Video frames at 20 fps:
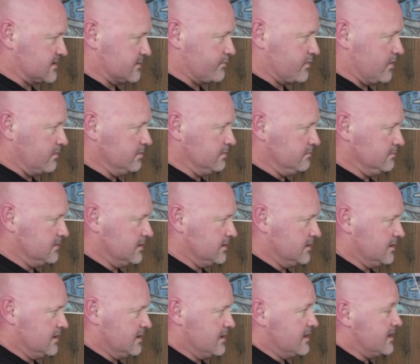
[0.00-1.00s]
that's a problem,
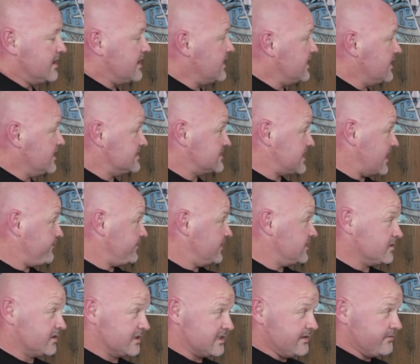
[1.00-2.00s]
is
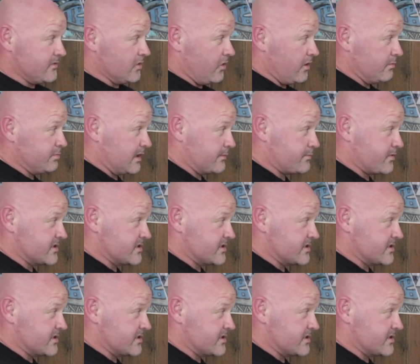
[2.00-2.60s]
caffeine going to give you high blood